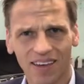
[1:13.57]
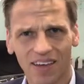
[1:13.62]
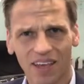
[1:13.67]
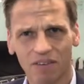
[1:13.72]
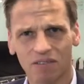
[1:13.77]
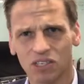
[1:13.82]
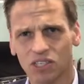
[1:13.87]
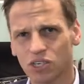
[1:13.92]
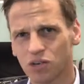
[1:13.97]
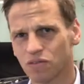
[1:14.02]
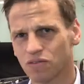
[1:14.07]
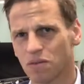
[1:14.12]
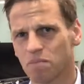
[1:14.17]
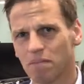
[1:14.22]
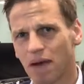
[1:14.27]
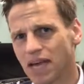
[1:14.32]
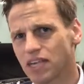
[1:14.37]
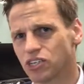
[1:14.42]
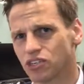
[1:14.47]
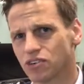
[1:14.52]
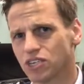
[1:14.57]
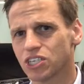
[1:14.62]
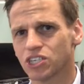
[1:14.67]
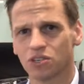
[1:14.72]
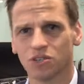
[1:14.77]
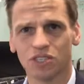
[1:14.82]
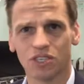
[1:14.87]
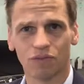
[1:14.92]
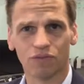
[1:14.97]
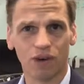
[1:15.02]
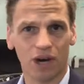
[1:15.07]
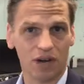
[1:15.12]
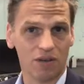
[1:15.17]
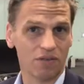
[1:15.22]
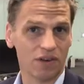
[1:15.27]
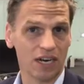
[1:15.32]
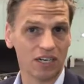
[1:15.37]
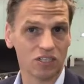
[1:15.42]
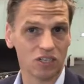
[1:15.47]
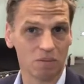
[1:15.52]
given two of the major issues confronting
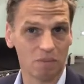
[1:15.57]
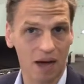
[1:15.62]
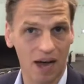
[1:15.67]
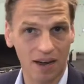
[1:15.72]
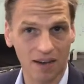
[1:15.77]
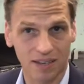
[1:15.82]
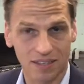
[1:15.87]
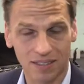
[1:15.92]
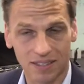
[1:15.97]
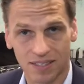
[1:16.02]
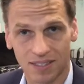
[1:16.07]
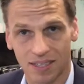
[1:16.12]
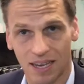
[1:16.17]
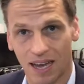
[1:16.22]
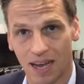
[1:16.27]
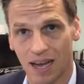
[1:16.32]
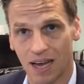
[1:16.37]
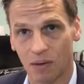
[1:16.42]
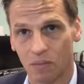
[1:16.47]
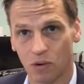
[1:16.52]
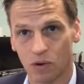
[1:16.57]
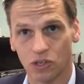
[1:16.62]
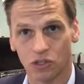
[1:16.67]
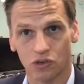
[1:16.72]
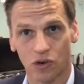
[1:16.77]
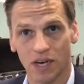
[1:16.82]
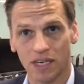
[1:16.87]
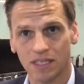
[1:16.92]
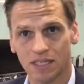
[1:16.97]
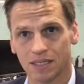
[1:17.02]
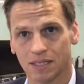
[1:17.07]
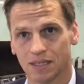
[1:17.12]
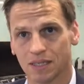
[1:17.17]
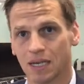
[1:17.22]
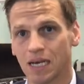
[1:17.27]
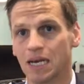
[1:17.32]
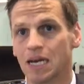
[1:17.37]
financial markets were addressed.